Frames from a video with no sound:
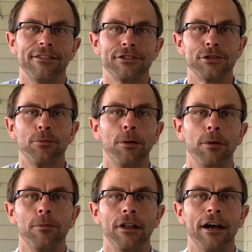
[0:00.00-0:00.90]
There's so many
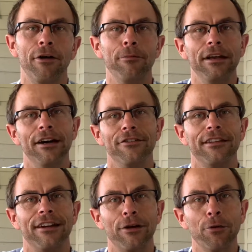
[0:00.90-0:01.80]
people that helped me out
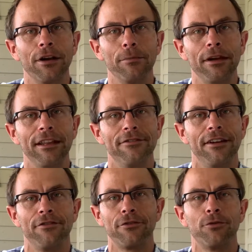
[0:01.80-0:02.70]
that I wanted to pay the
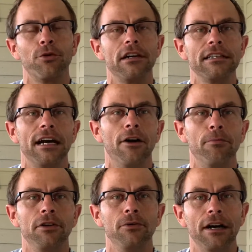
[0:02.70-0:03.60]
favor forward to
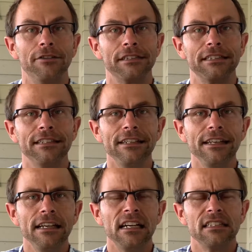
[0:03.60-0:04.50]
help you out.
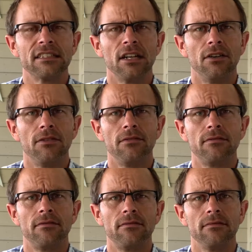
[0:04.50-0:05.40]
So,
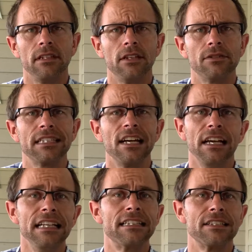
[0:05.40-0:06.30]
you know,
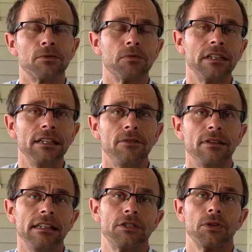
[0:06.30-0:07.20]
science is really,
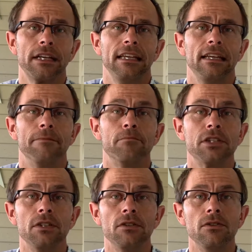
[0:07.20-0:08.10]
really tricky
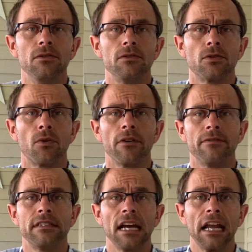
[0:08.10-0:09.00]
to sort
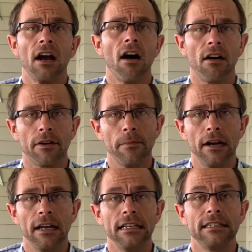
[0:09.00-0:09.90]
of
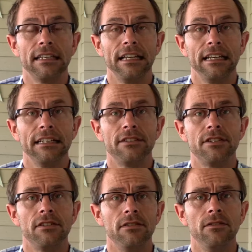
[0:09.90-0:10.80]
dichotomize and
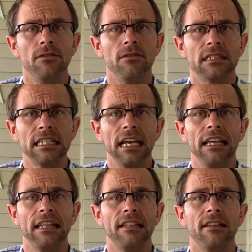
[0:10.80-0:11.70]
to say
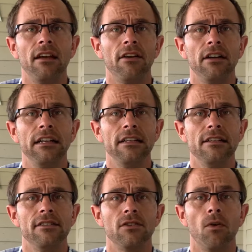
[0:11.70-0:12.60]
that there
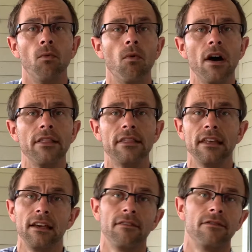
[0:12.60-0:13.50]
is one
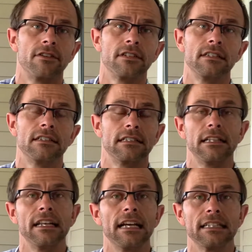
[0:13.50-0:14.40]
thing versus
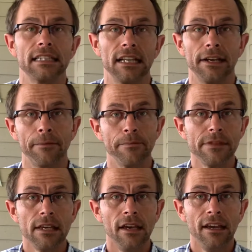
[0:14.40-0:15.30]
the next thing.
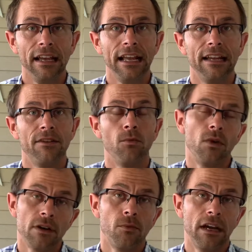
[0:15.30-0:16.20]
And
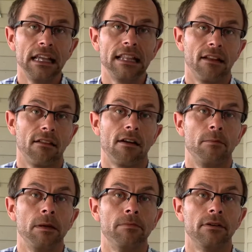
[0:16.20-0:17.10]
one way that a lot of
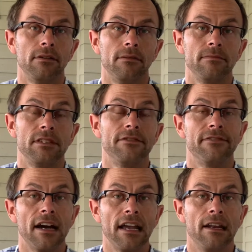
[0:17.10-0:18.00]
people
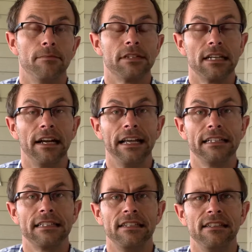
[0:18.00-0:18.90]
divide up
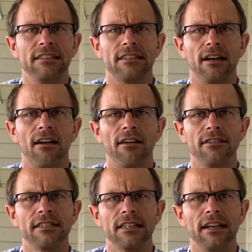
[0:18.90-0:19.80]
science is the
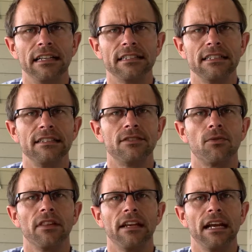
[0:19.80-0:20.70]
hard sciences
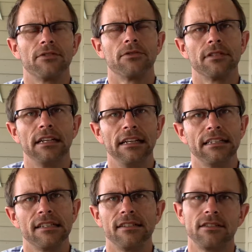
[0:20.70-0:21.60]
or the natural
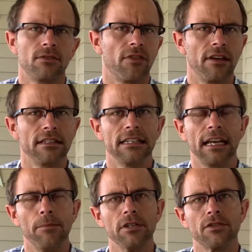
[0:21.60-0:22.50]
sciences, so things like
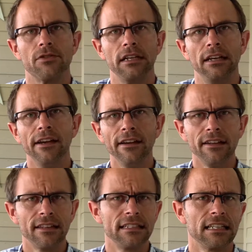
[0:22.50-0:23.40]
chemistry,
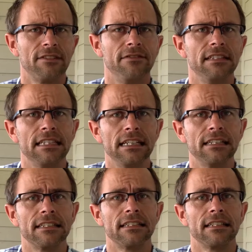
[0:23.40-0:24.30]
things like
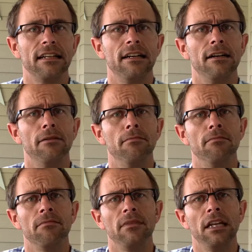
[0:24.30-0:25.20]
physics,
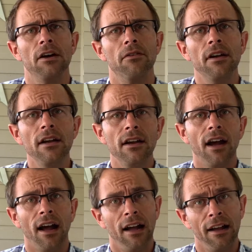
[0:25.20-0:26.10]
um, you know,
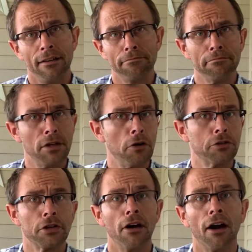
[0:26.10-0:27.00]
um,
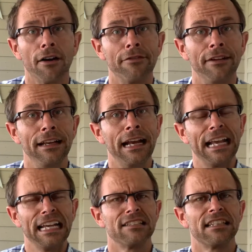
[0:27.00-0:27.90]
oceanography, I
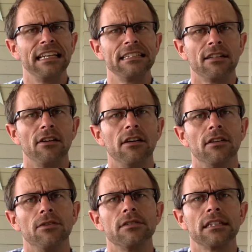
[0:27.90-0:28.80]
guess, things along
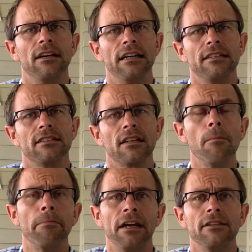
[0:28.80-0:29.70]
those lines,
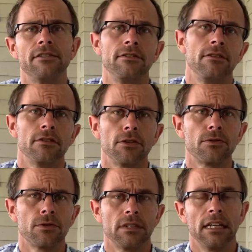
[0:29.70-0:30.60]
compared to the
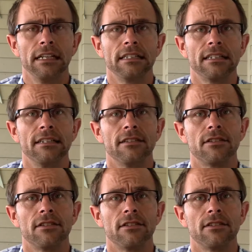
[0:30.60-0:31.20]
social sciences.